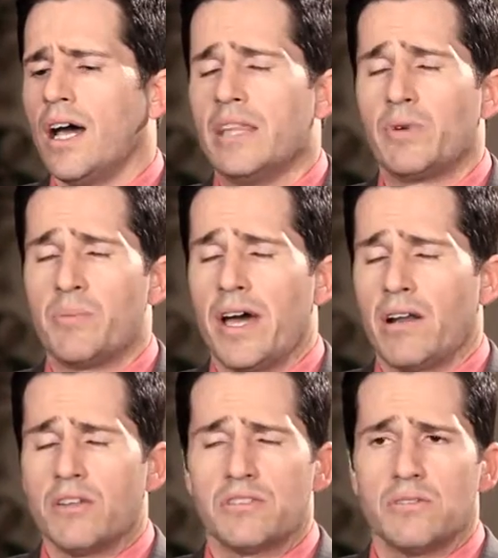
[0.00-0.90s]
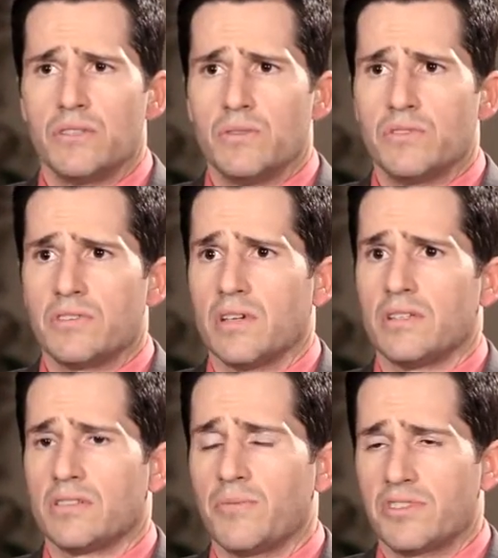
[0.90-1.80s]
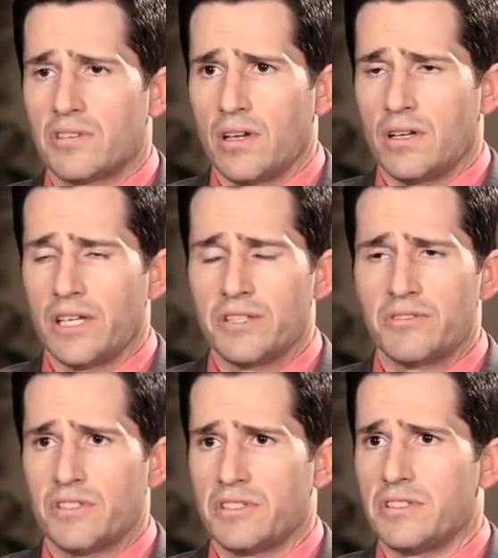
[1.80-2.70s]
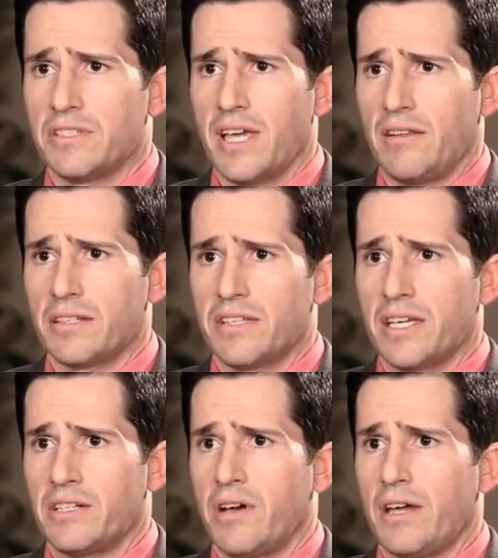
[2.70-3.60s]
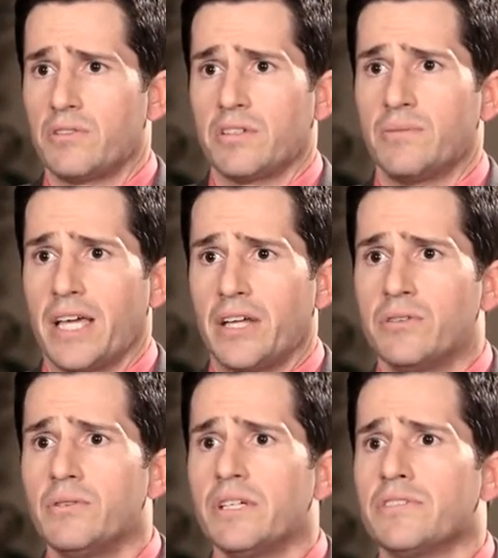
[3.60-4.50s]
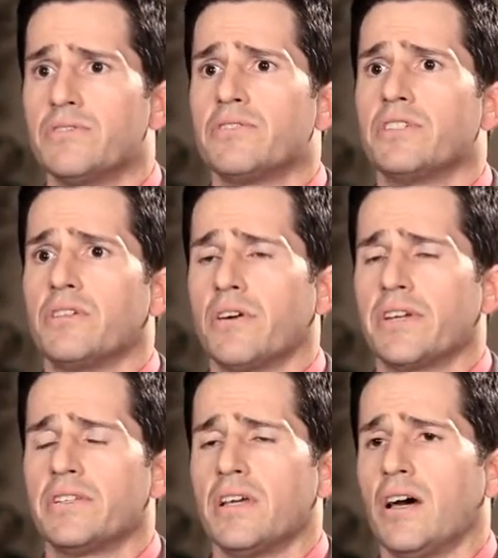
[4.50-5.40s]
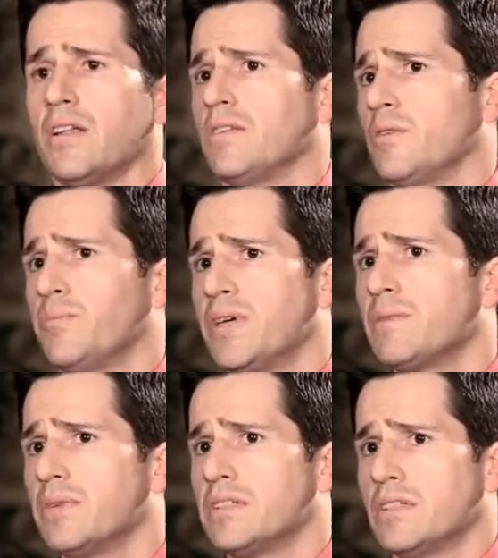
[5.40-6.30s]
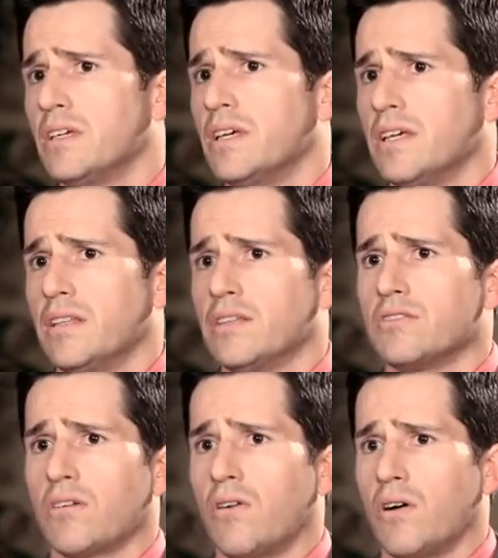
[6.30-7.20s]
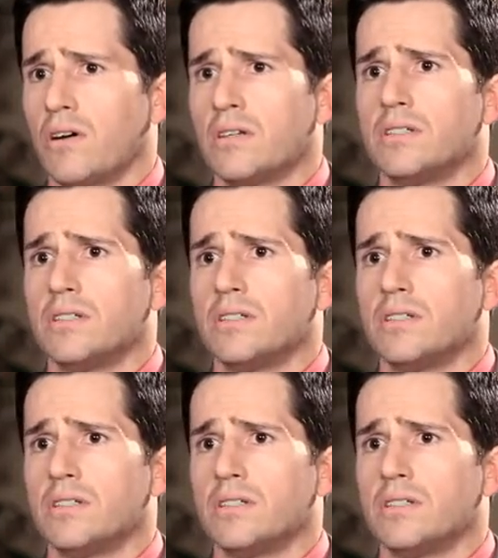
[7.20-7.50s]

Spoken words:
And we might also use some lasers such as the alexandrite or some tattoo lasers to target the pigment in the scar.